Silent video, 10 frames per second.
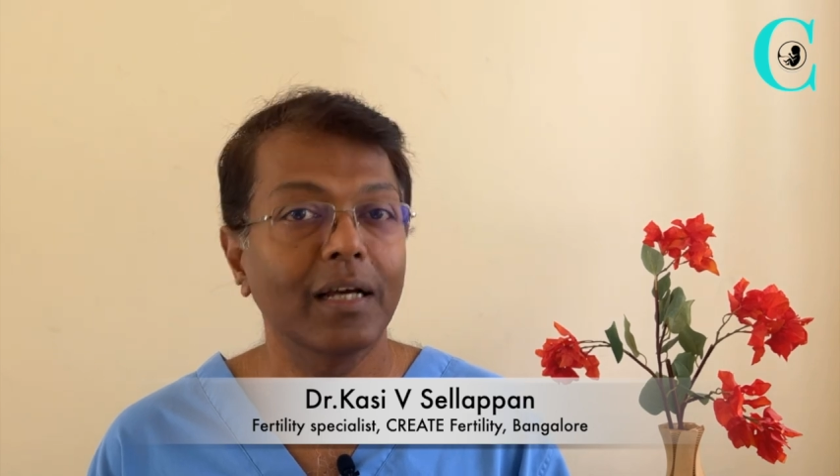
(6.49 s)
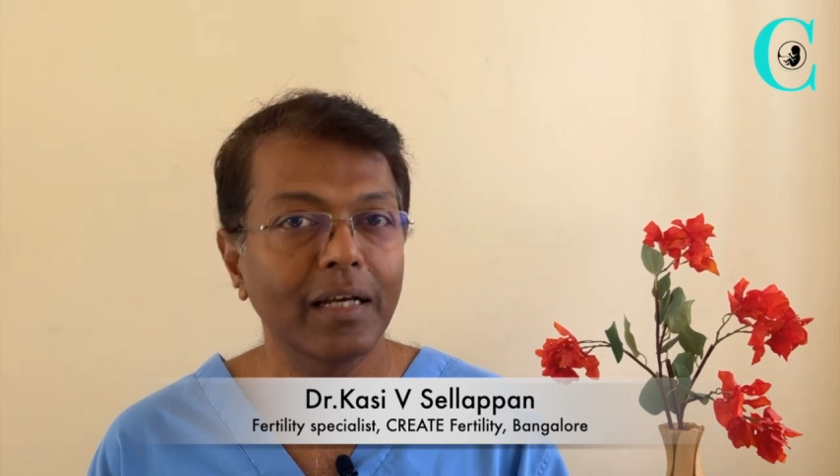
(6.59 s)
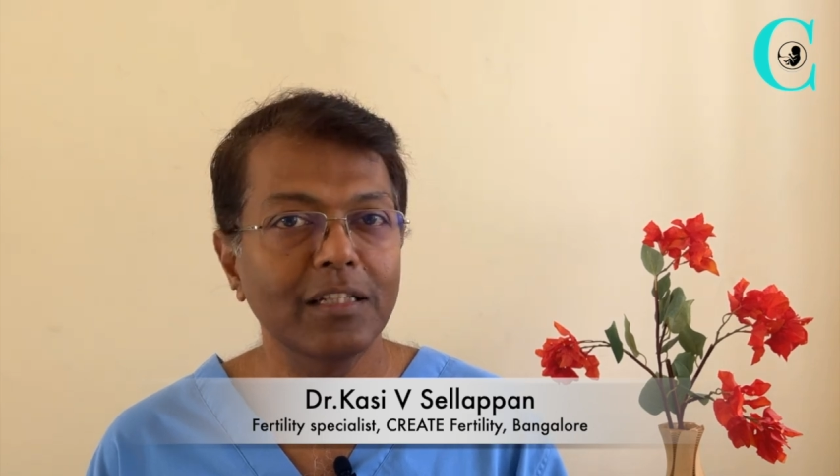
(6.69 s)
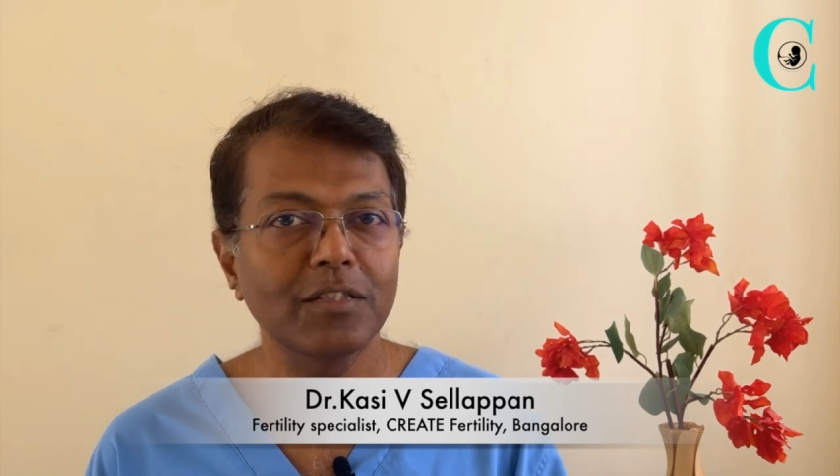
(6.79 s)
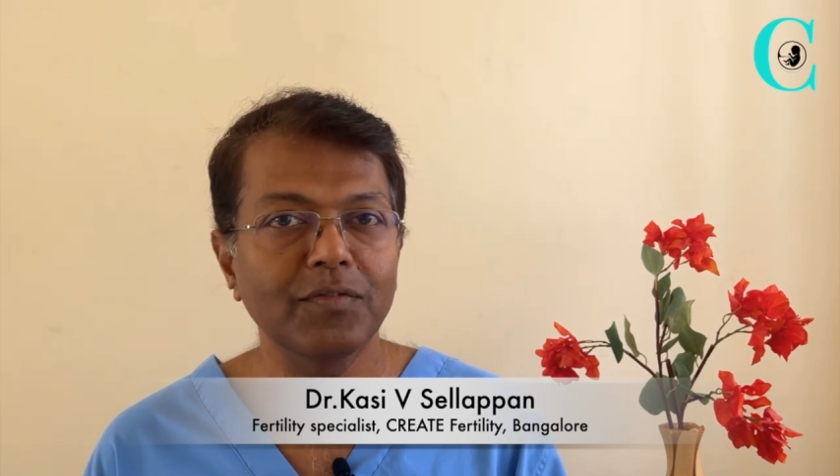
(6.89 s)

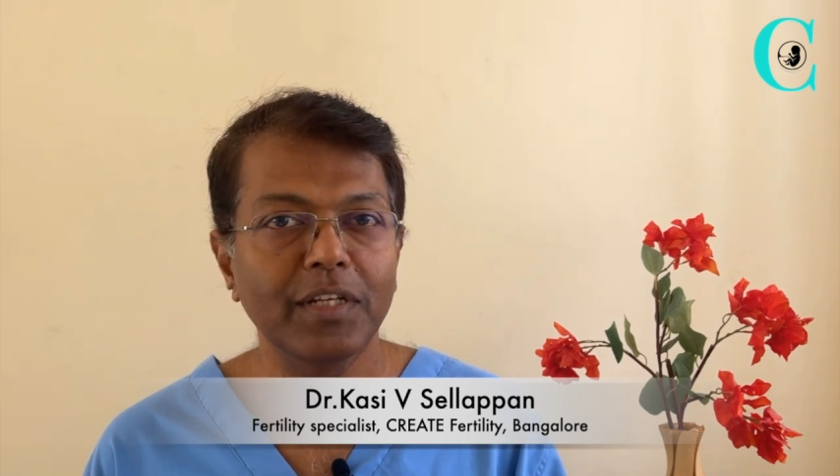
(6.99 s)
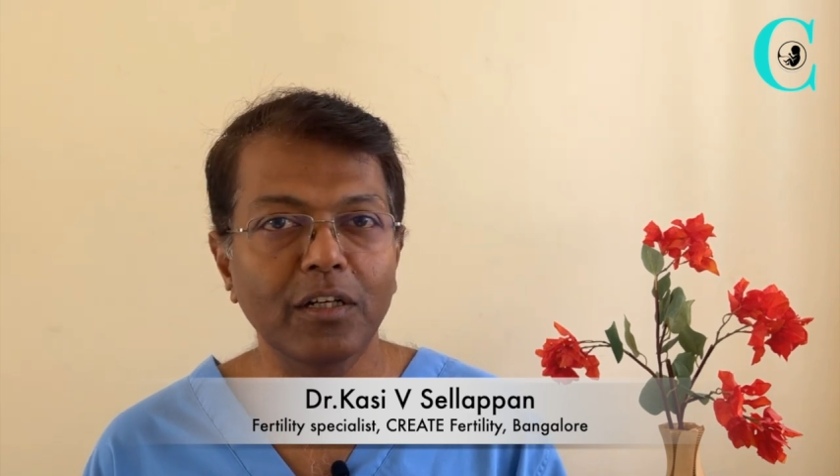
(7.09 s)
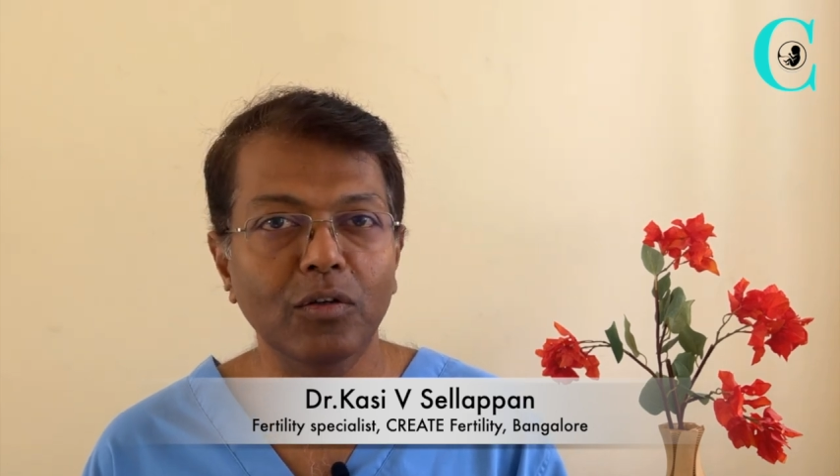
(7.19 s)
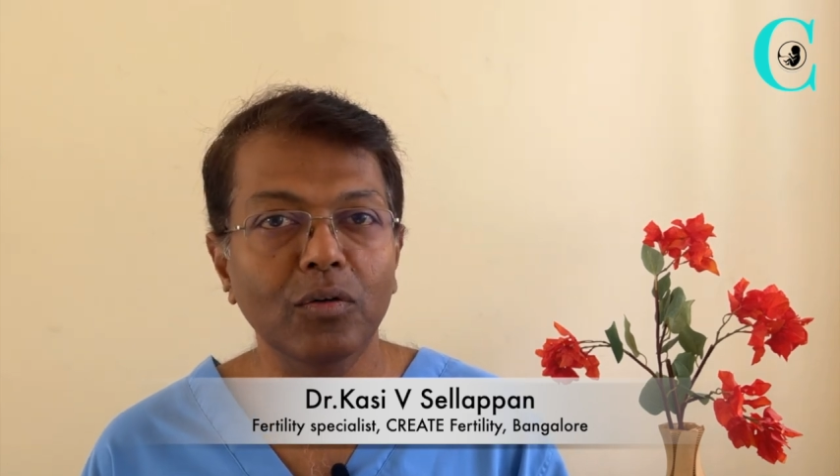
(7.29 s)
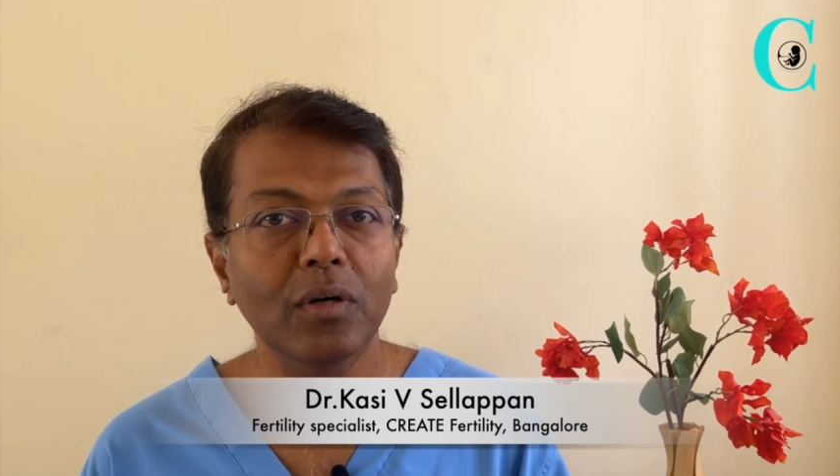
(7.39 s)
In this
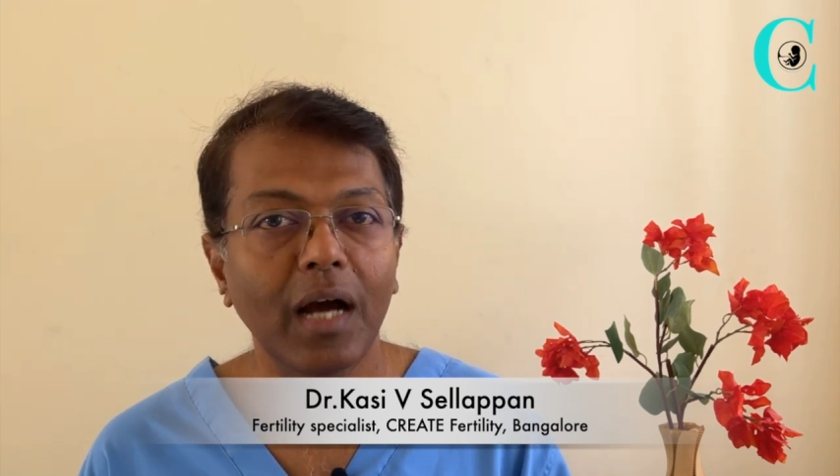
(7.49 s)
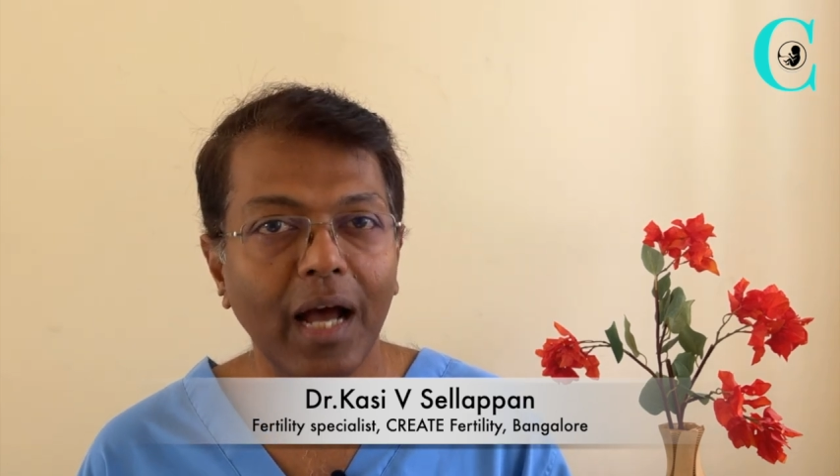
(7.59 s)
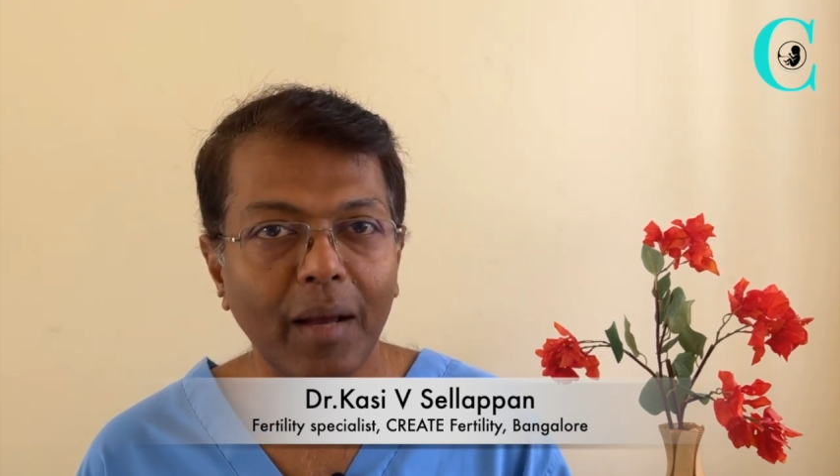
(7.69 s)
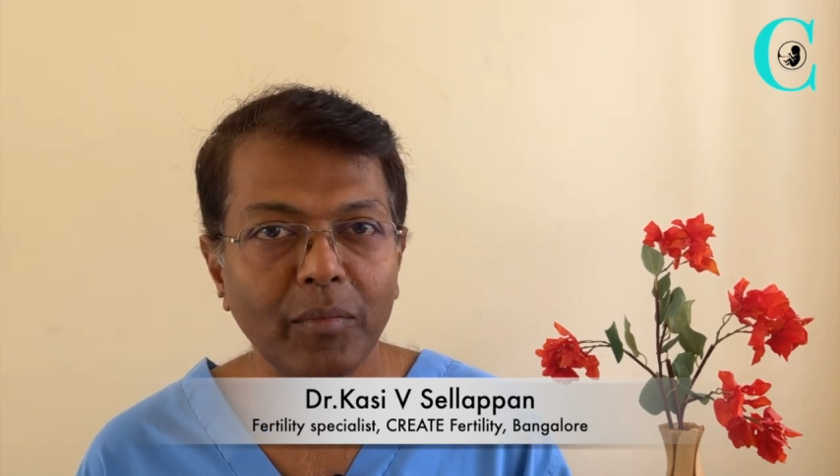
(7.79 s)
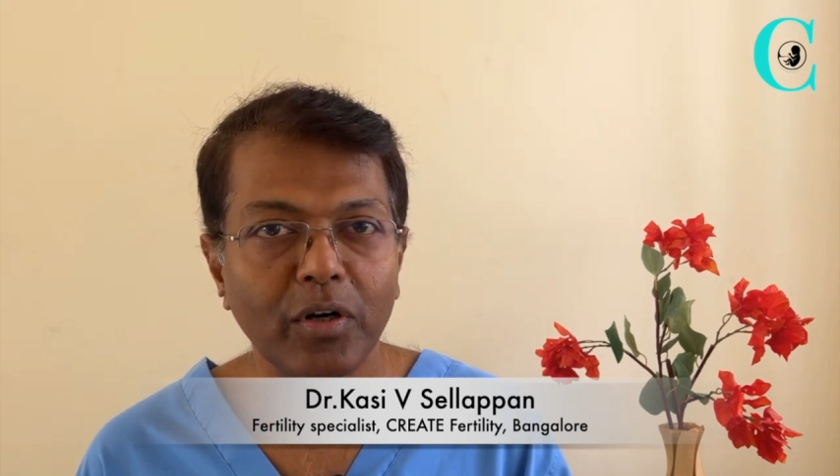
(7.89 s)
video,
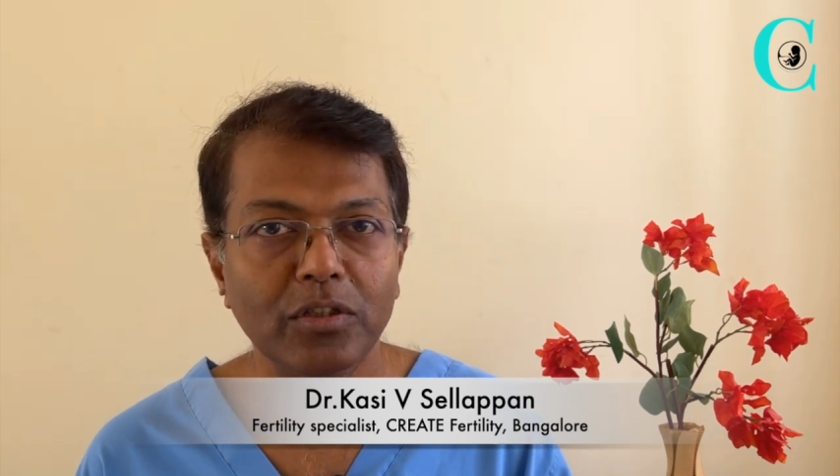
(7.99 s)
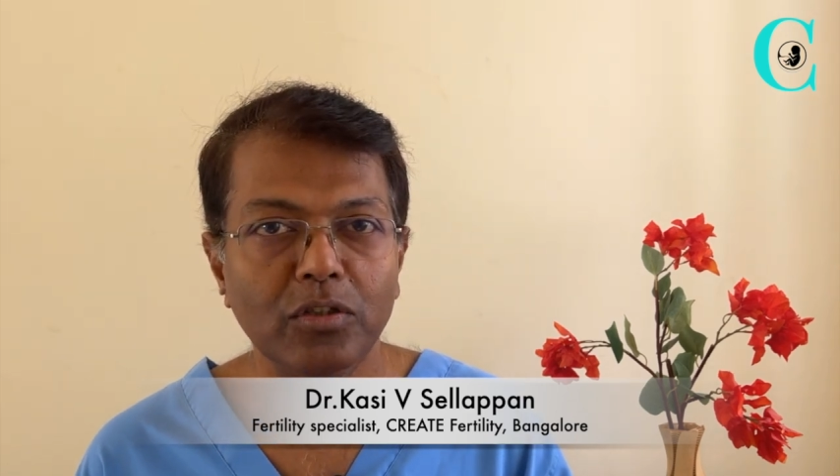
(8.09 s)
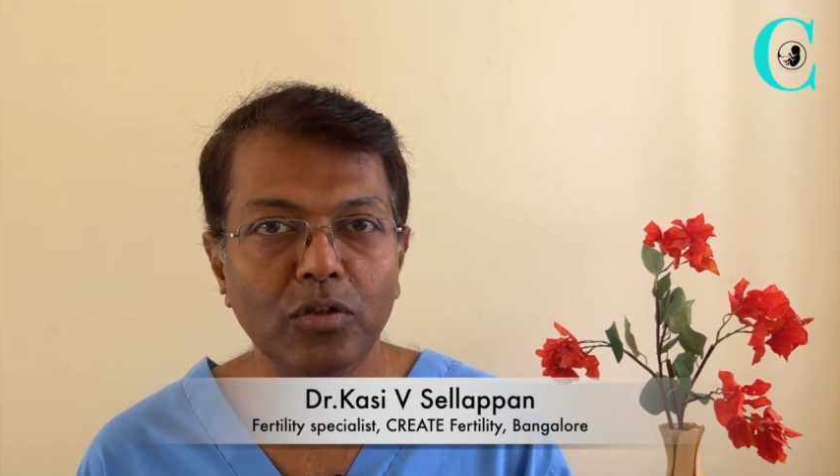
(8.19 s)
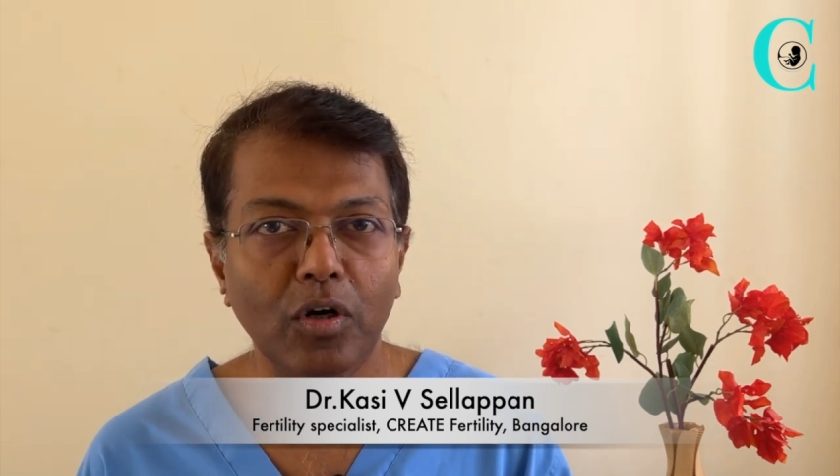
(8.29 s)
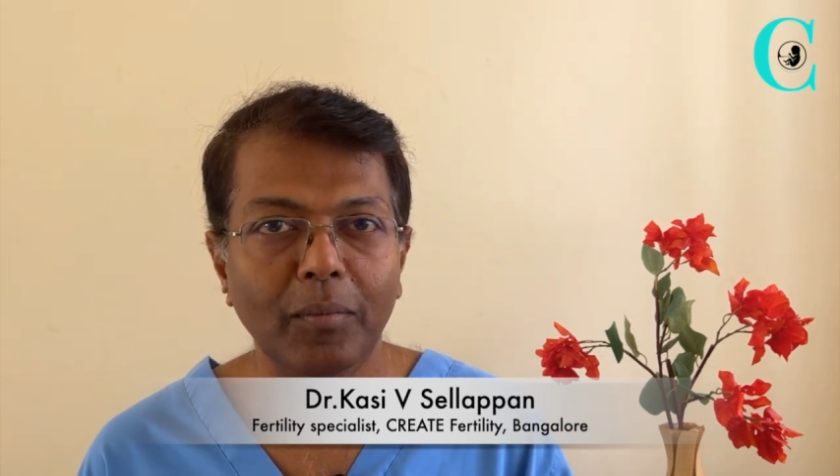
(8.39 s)
I'm going to
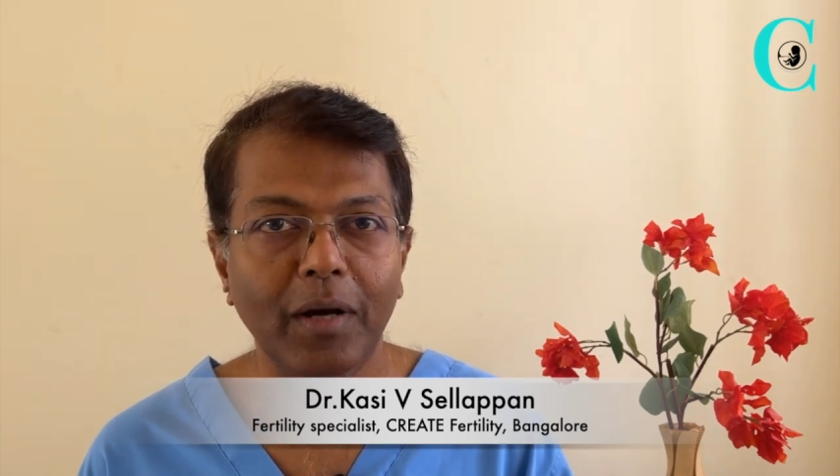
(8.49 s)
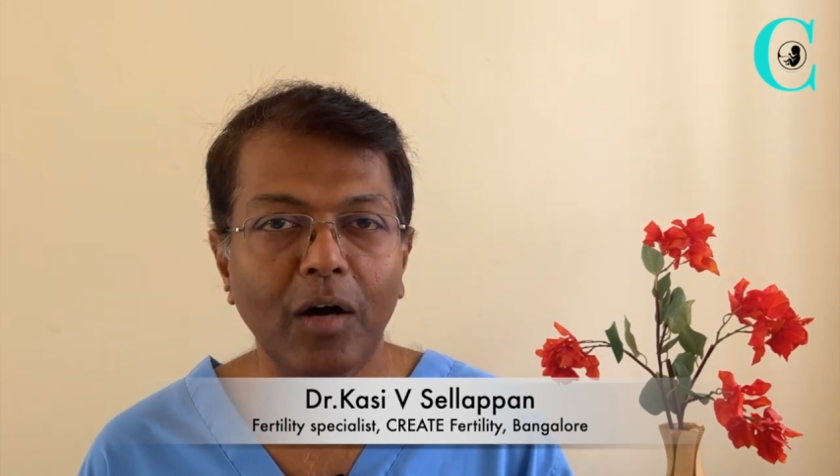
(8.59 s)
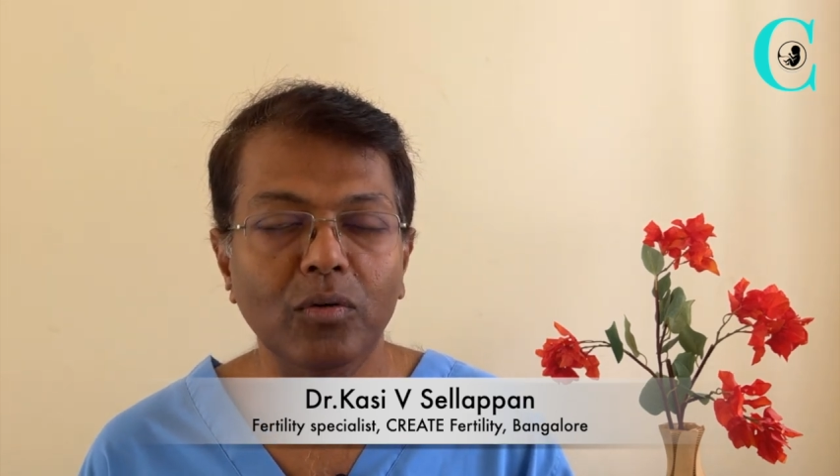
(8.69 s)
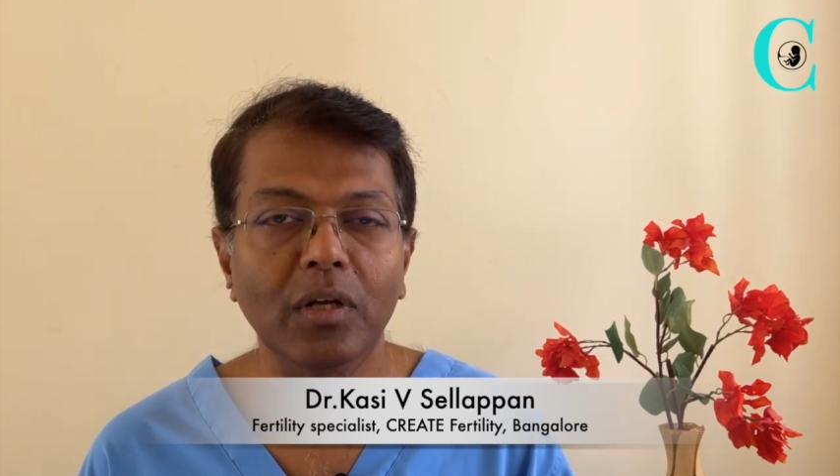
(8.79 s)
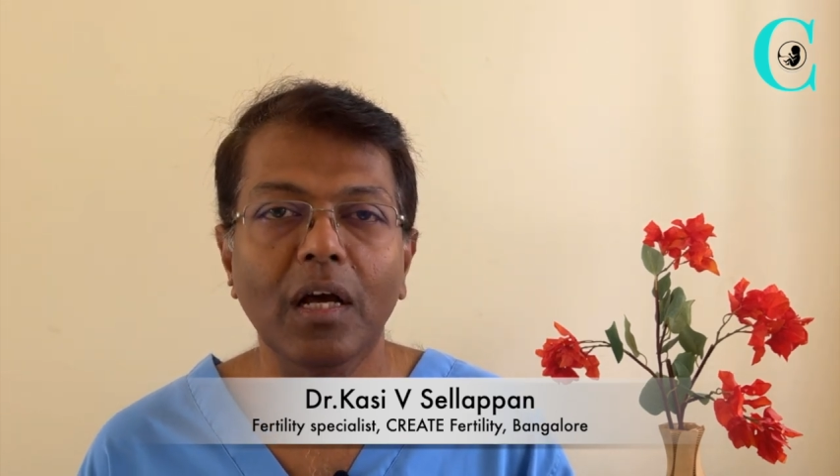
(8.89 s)
talk
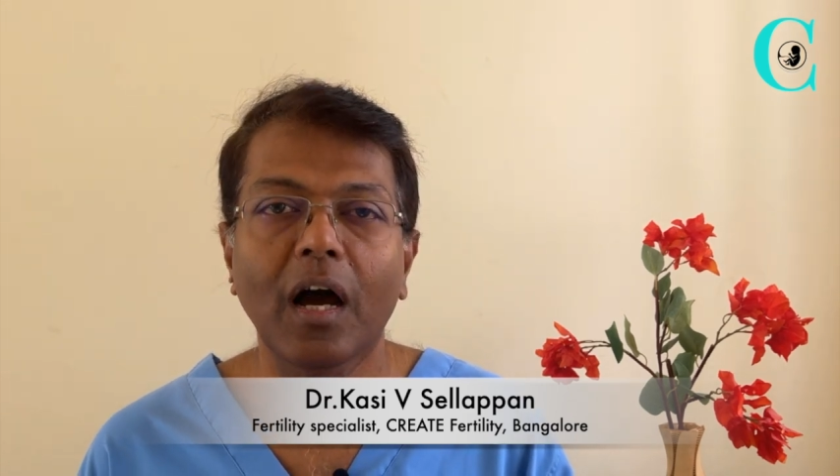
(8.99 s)
about